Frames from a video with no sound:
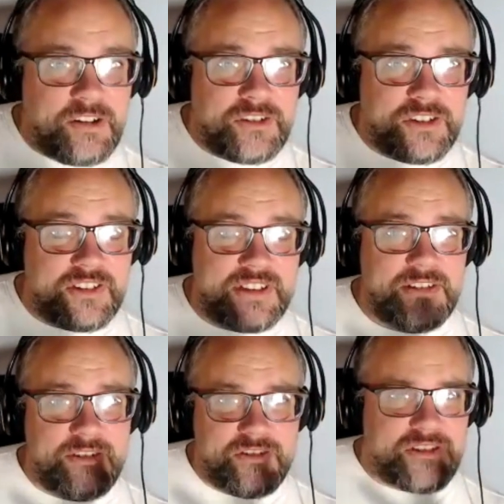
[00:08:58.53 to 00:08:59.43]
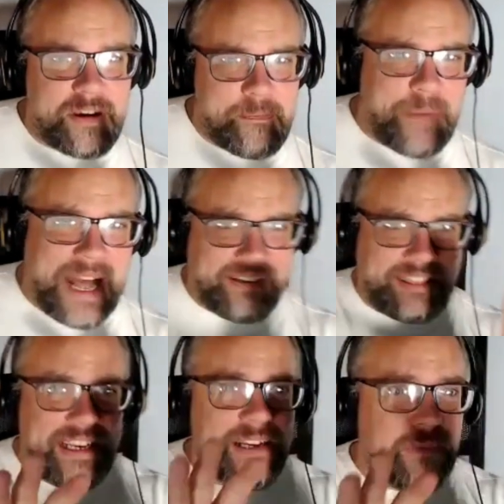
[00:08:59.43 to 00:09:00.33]
not just a bad
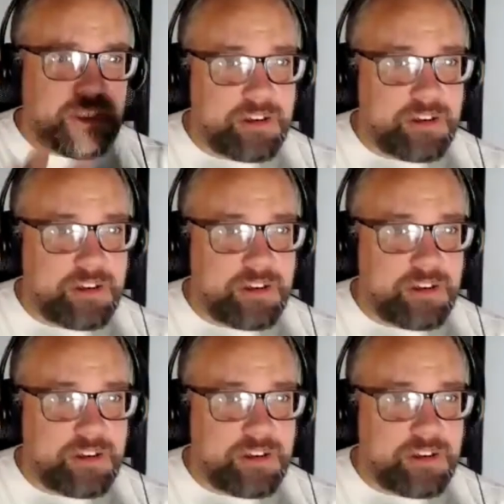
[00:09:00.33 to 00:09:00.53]
thing.